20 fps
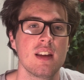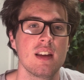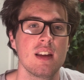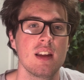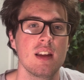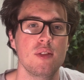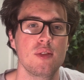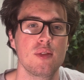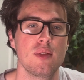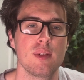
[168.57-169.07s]

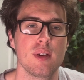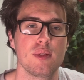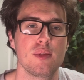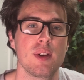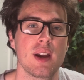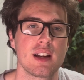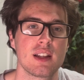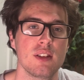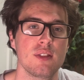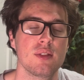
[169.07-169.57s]

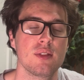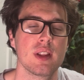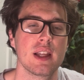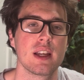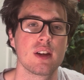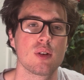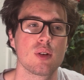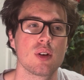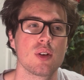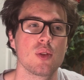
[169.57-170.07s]
effective,
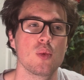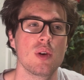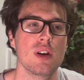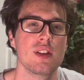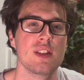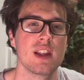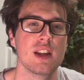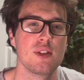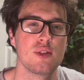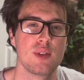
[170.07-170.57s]
or the one
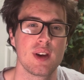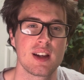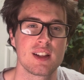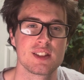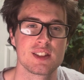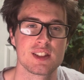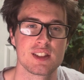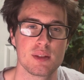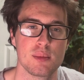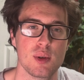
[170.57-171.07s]
that affects
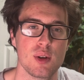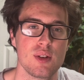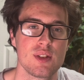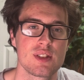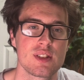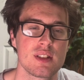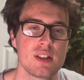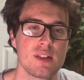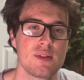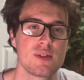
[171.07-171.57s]
us the
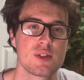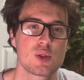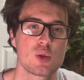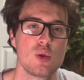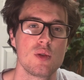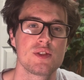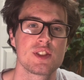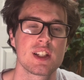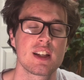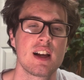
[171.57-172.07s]
most of school
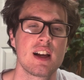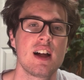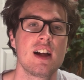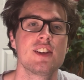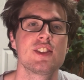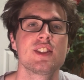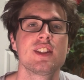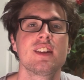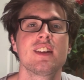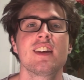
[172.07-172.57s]
of
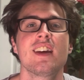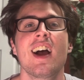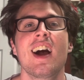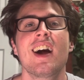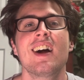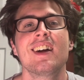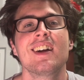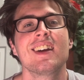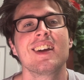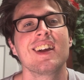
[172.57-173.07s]
psychology.
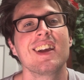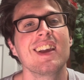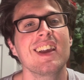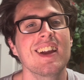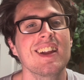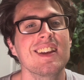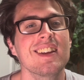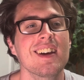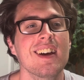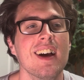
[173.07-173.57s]

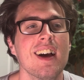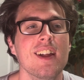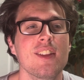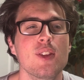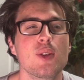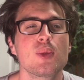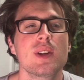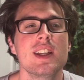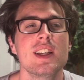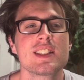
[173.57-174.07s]
And the
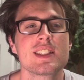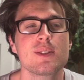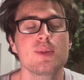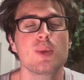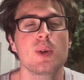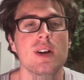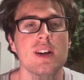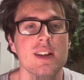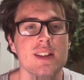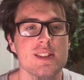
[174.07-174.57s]
reason
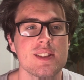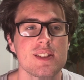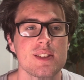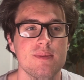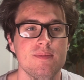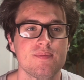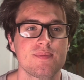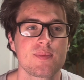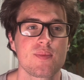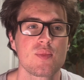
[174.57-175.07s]
was
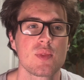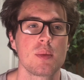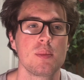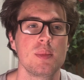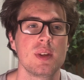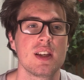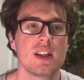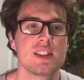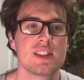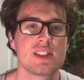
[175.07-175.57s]

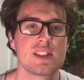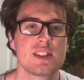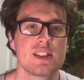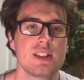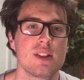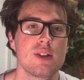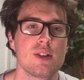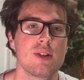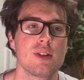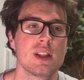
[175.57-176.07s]
because it's
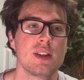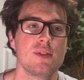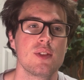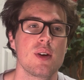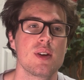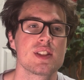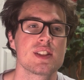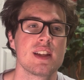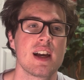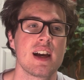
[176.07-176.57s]
still, even though
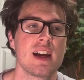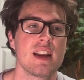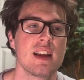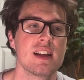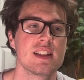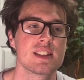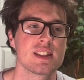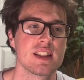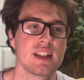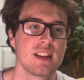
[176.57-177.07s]
it's not
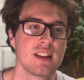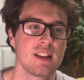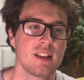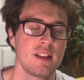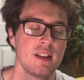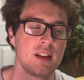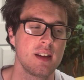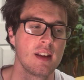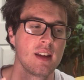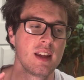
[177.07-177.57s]
as
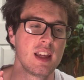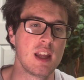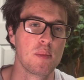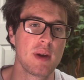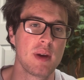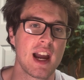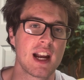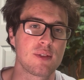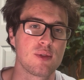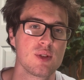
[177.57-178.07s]

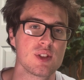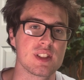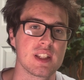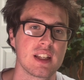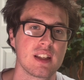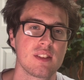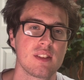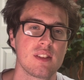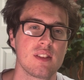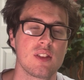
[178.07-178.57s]
impactful as
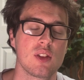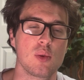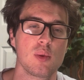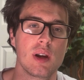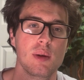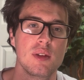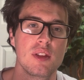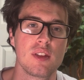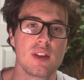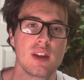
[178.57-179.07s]
the way
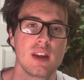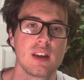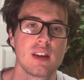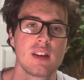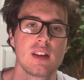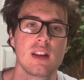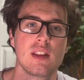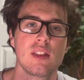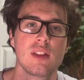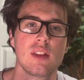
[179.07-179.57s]
we
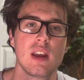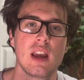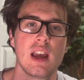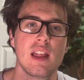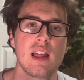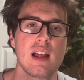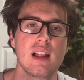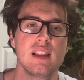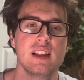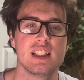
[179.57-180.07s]
think,
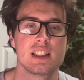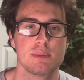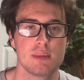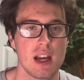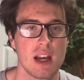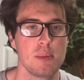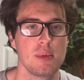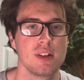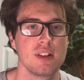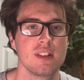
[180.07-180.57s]
at least in my
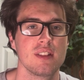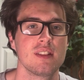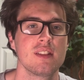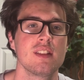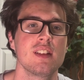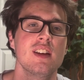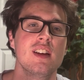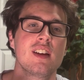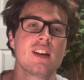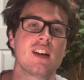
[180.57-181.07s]
opinion,
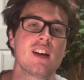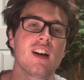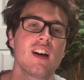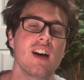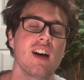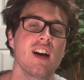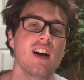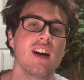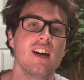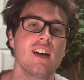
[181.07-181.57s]

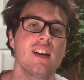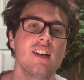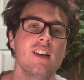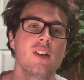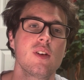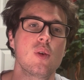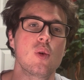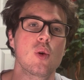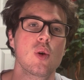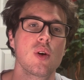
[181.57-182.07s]

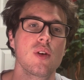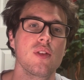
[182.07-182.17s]
or